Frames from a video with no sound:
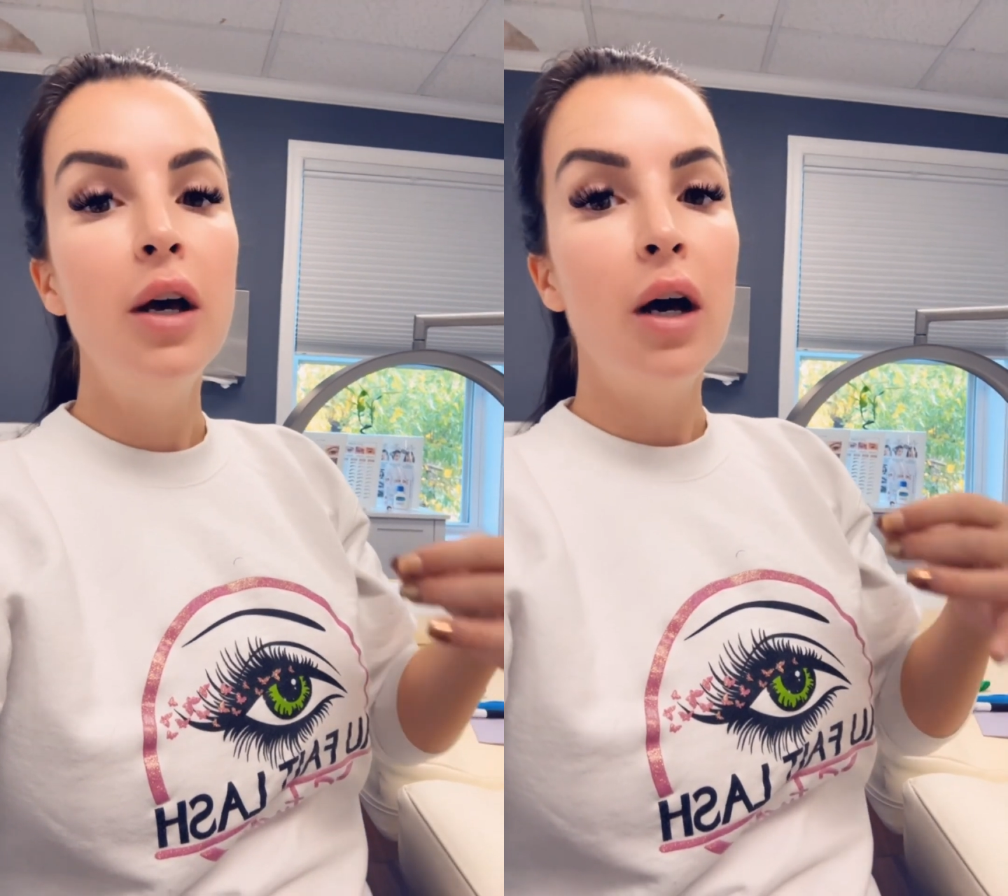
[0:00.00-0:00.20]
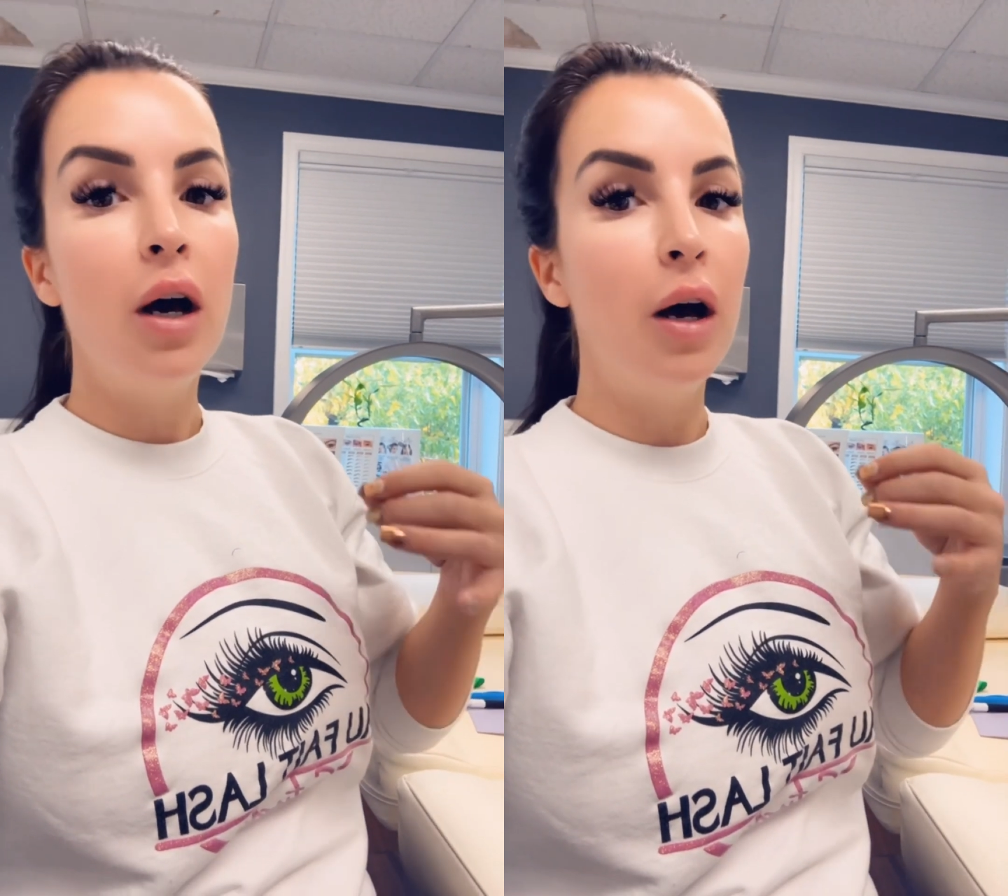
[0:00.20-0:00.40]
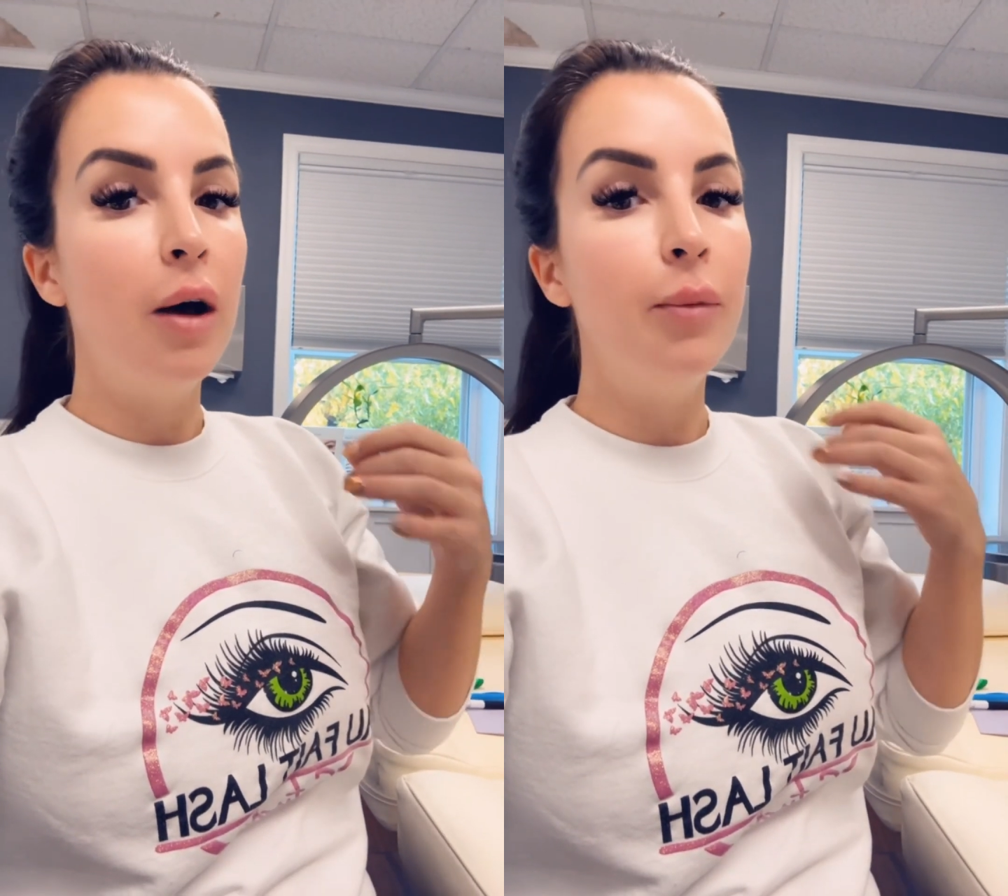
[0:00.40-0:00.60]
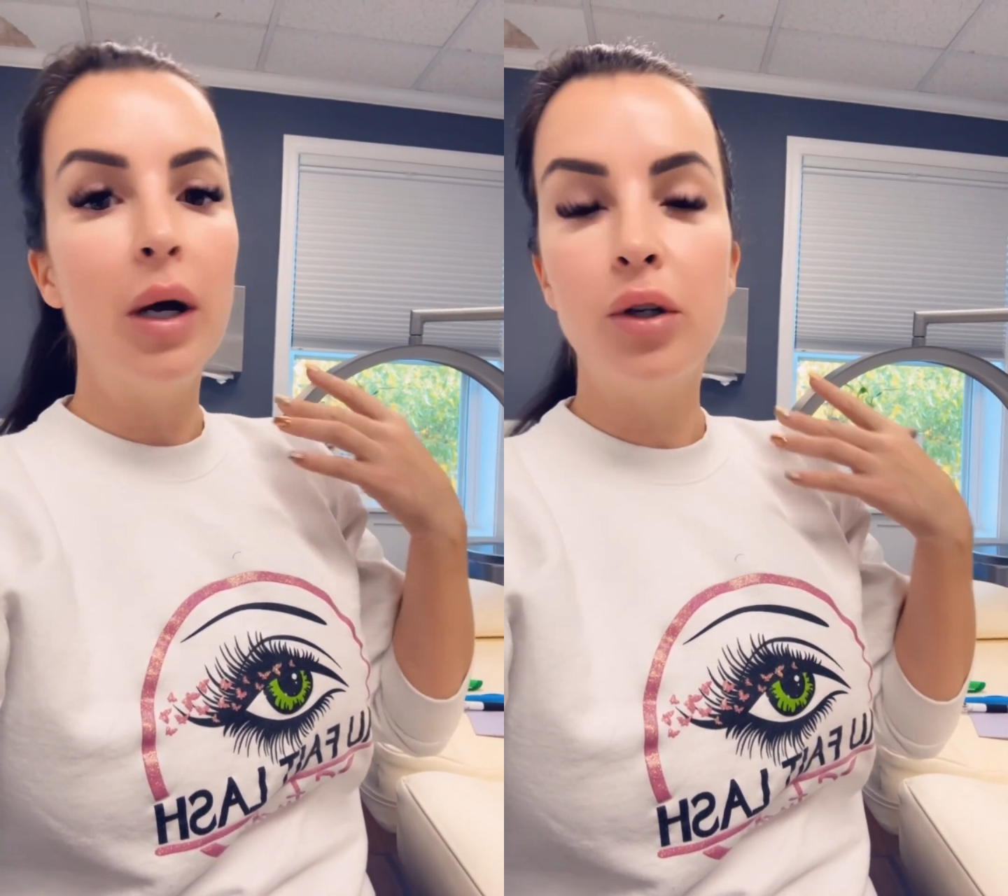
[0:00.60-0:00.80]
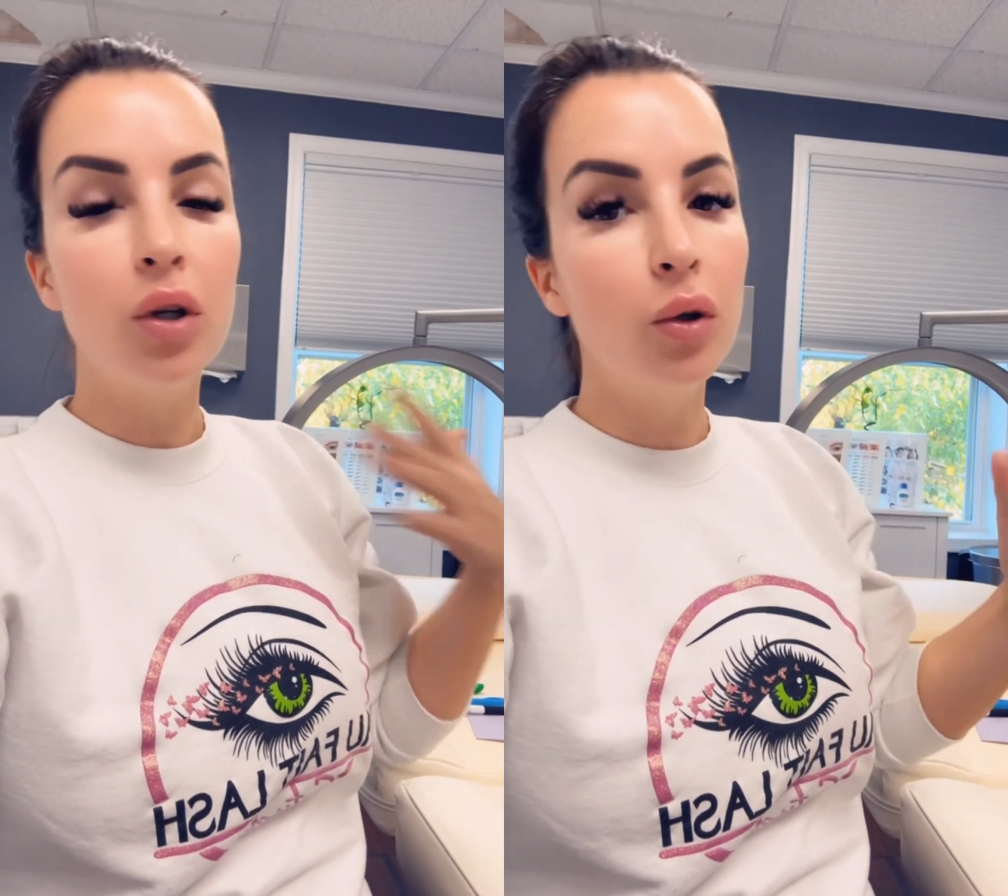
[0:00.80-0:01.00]

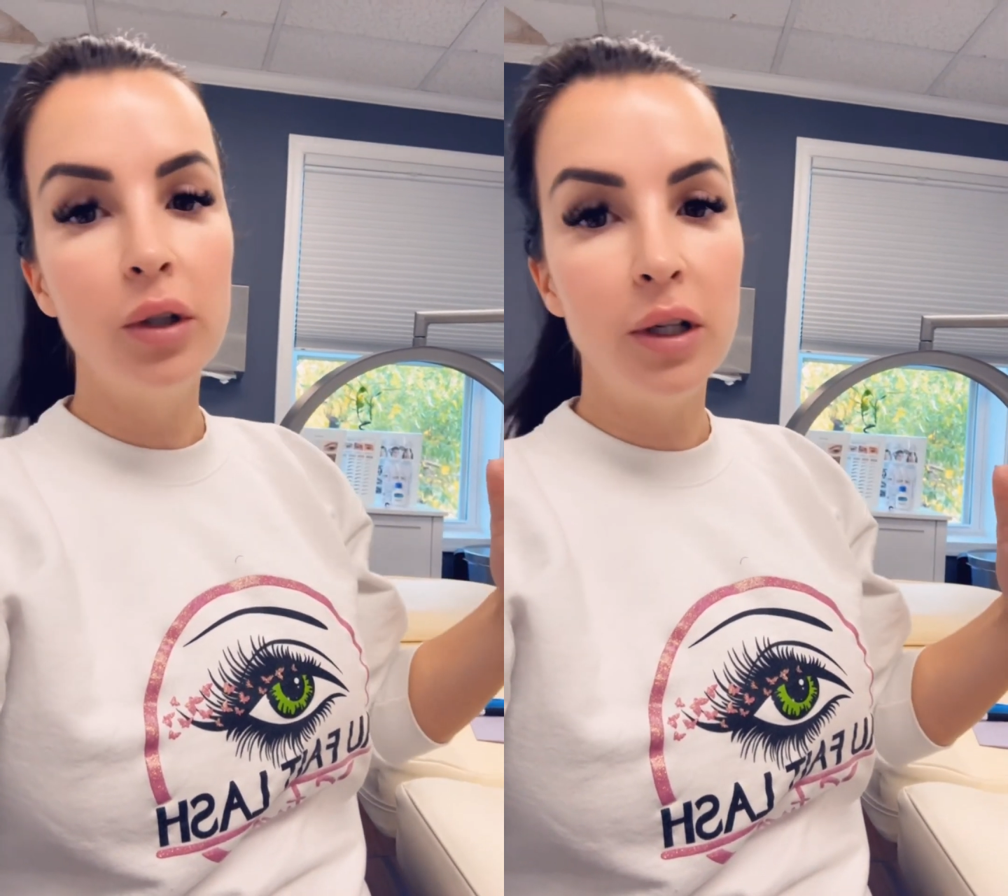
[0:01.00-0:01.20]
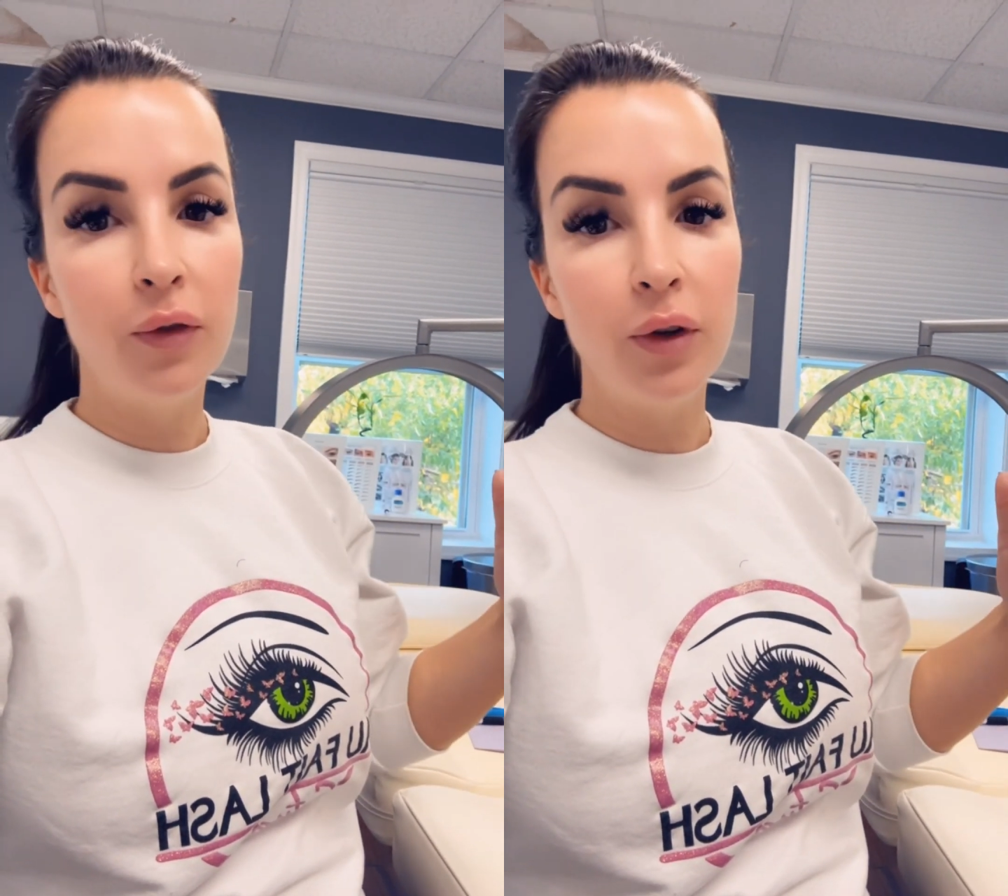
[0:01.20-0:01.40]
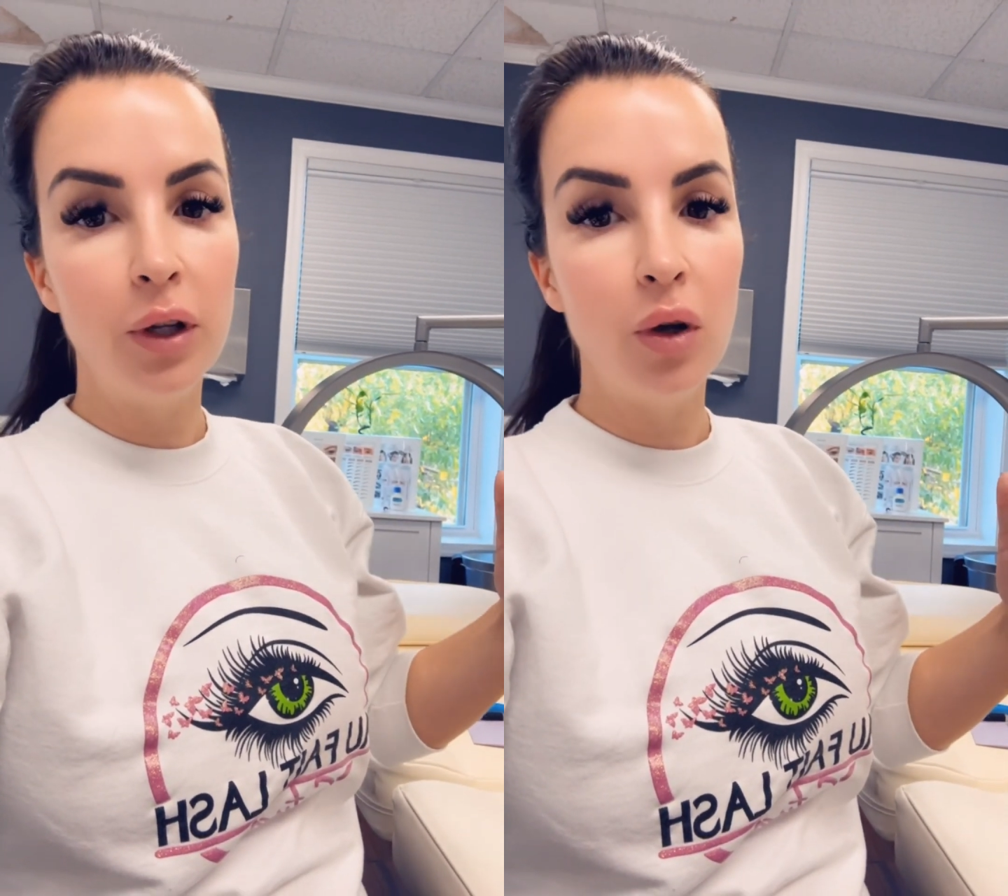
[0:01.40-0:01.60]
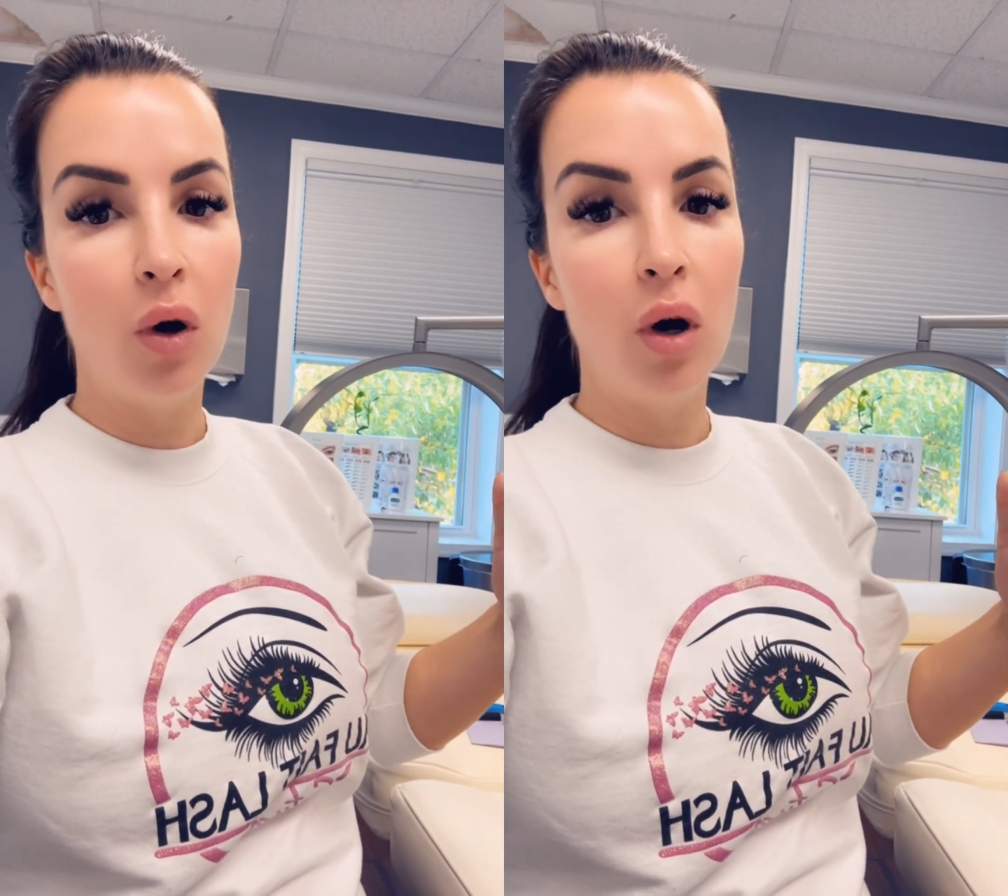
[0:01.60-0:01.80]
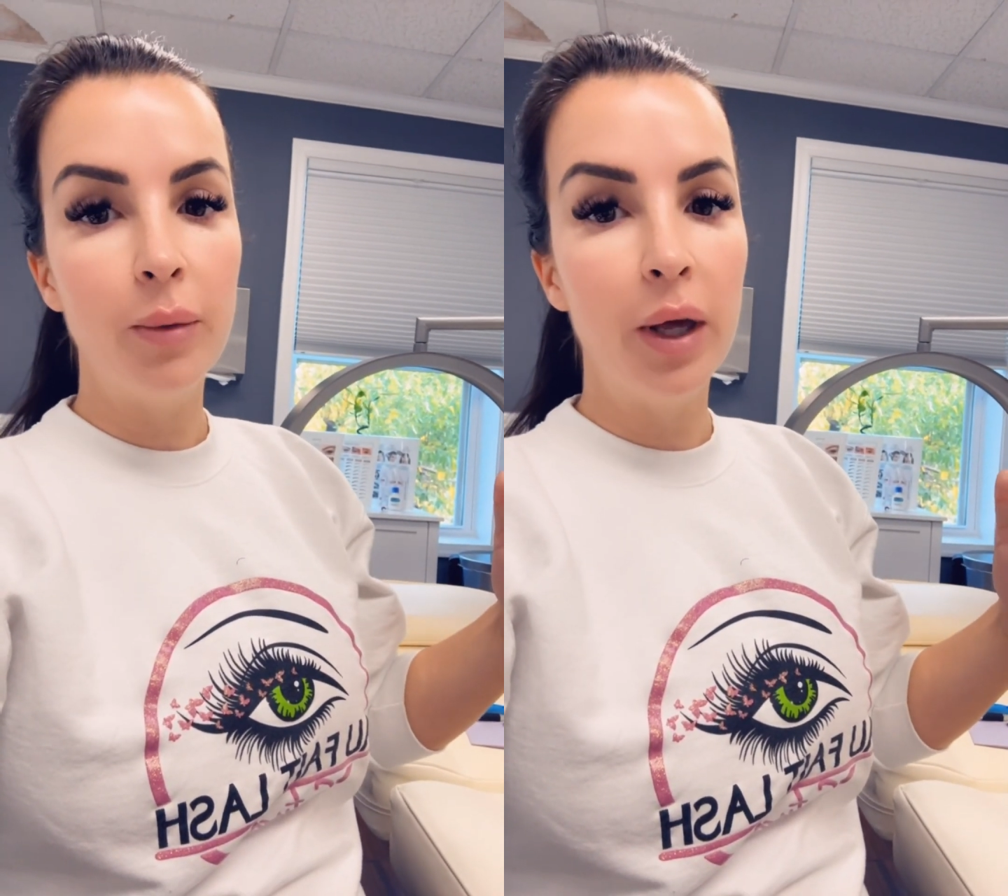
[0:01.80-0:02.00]
are totally different than your
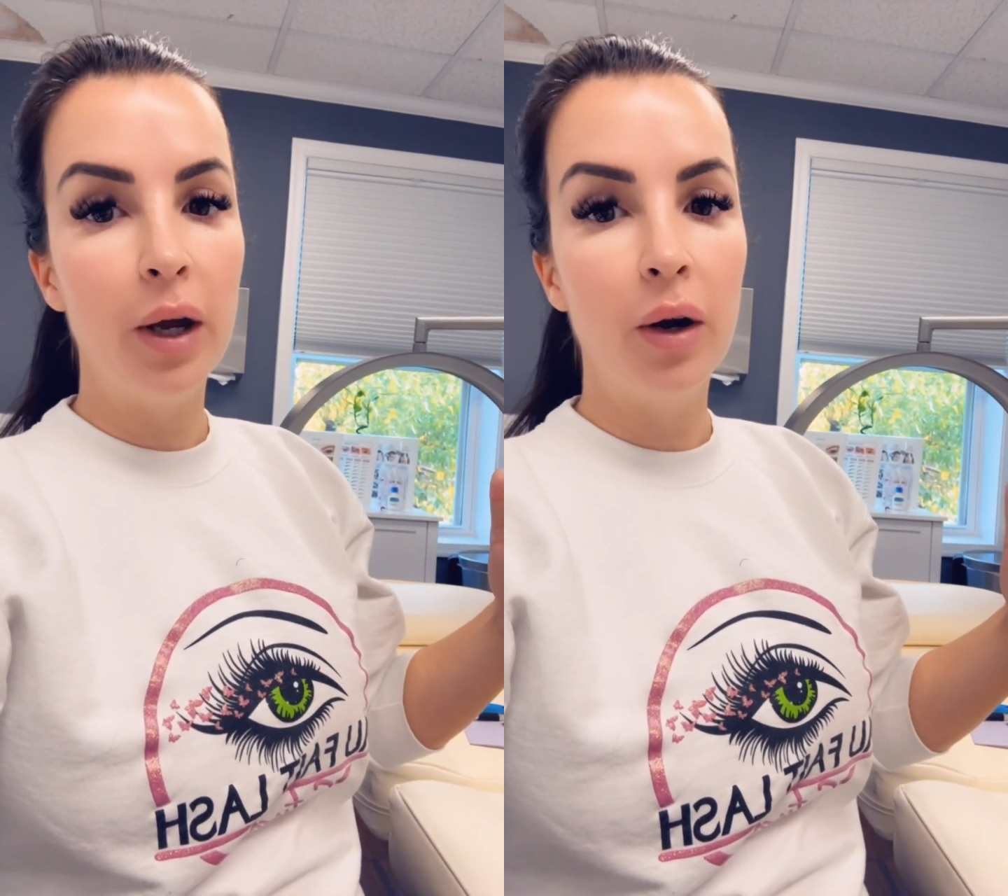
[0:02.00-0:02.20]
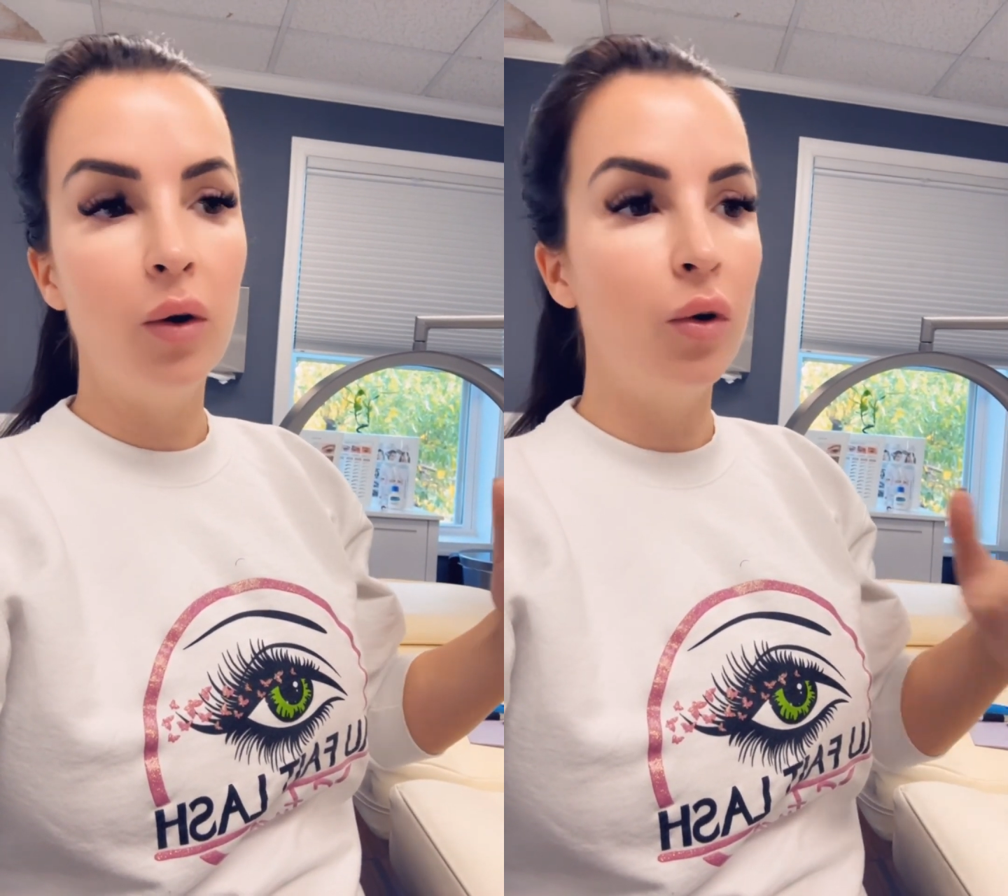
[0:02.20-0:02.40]
arm hair